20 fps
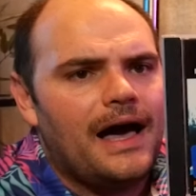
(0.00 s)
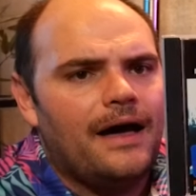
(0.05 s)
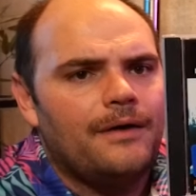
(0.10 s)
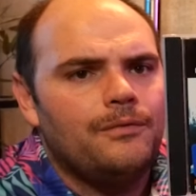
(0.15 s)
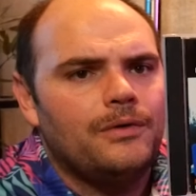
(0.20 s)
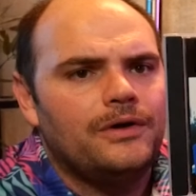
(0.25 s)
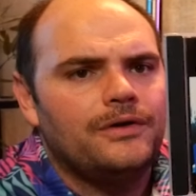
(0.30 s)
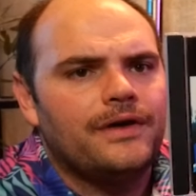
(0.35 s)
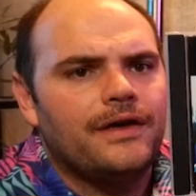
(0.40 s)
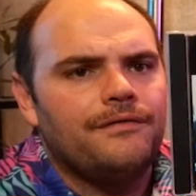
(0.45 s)
I
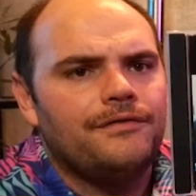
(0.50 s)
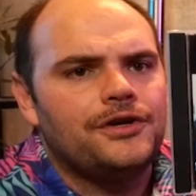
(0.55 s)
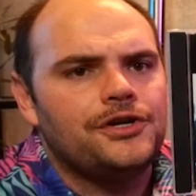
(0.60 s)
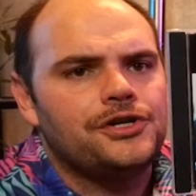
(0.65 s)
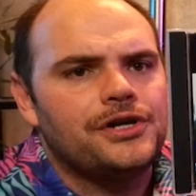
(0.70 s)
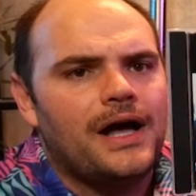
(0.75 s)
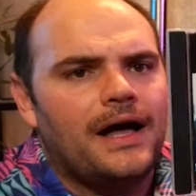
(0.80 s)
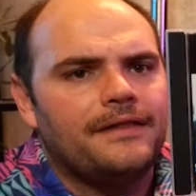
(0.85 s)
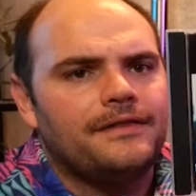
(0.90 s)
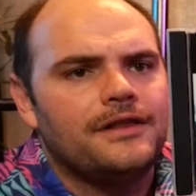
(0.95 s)
will give it a
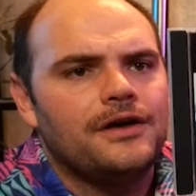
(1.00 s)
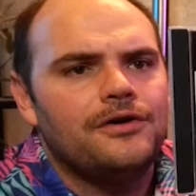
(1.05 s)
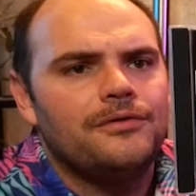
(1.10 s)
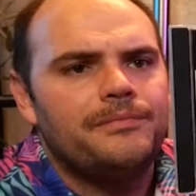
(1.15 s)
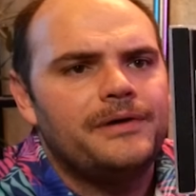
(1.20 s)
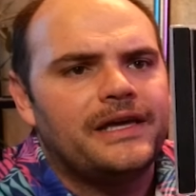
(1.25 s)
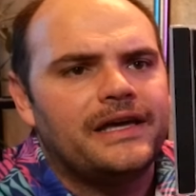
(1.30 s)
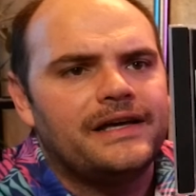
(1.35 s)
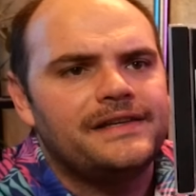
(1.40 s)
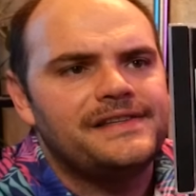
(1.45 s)
shot, though,
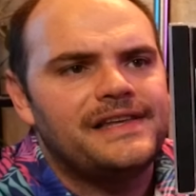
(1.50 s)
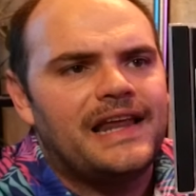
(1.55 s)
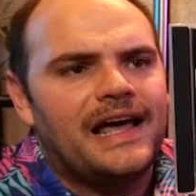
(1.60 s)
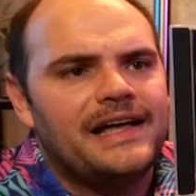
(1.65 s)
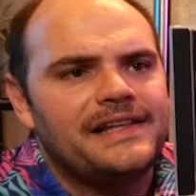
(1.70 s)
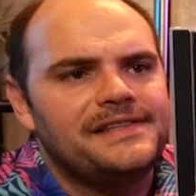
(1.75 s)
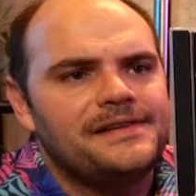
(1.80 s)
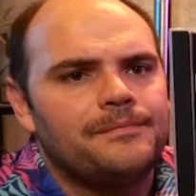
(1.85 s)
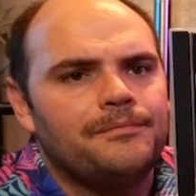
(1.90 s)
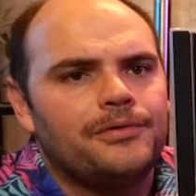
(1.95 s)
because it
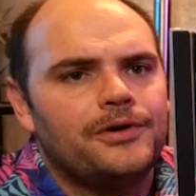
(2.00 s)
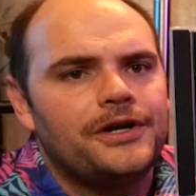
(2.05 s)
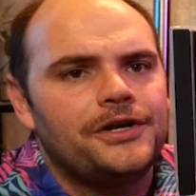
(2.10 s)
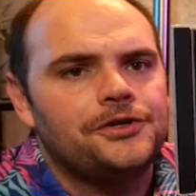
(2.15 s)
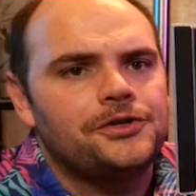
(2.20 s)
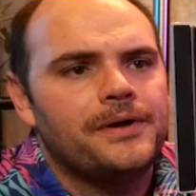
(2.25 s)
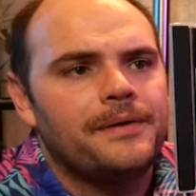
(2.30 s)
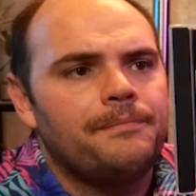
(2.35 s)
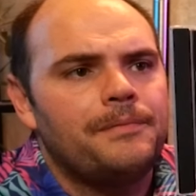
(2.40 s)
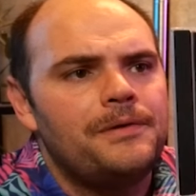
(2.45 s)
had some pretty
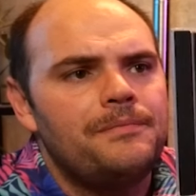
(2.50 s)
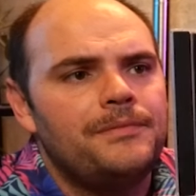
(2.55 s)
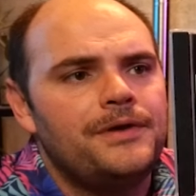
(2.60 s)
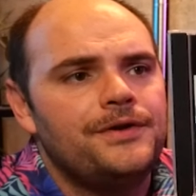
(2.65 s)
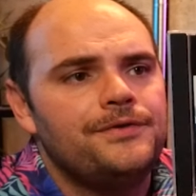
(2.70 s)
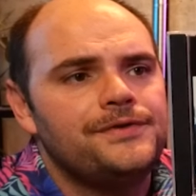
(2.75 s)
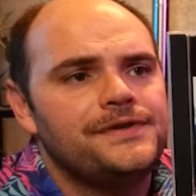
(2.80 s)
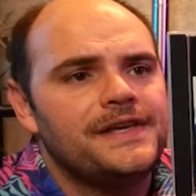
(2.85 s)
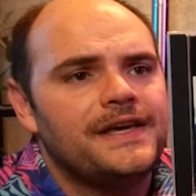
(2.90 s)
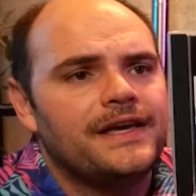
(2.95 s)
trippy
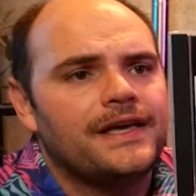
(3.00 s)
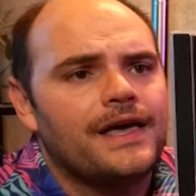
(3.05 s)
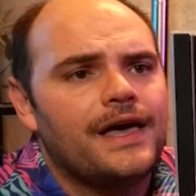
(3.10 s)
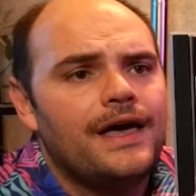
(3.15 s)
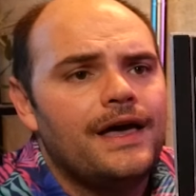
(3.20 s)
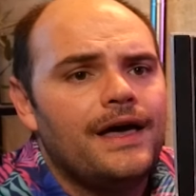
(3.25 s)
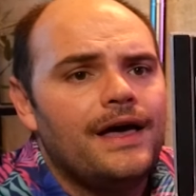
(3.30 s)
music.